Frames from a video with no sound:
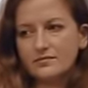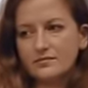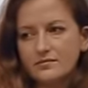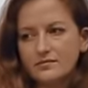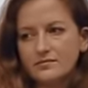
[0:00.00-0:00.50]

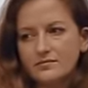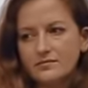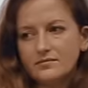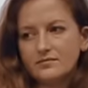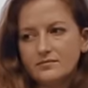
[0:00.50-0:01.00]

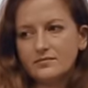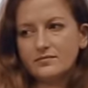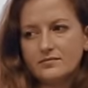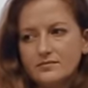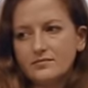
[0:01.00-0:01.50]

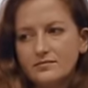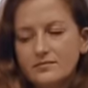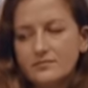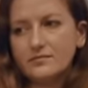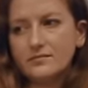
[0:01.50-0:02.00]

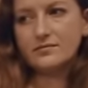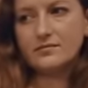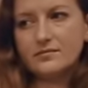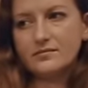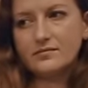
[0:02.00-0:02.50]

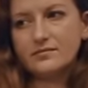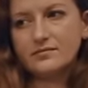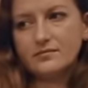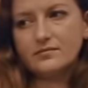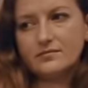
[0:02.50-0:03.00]

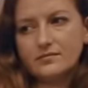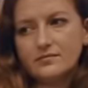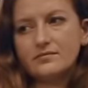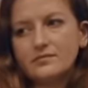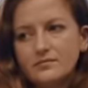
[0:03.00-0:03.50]

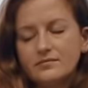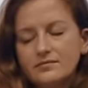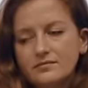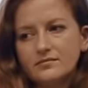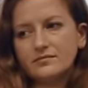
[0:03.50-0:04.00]

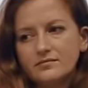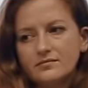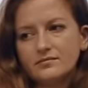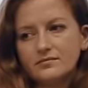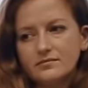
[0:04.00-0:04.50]

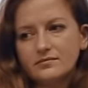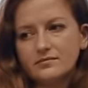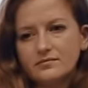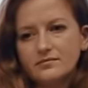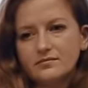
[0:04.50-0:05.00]

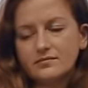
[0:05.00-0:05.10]
(not speaking)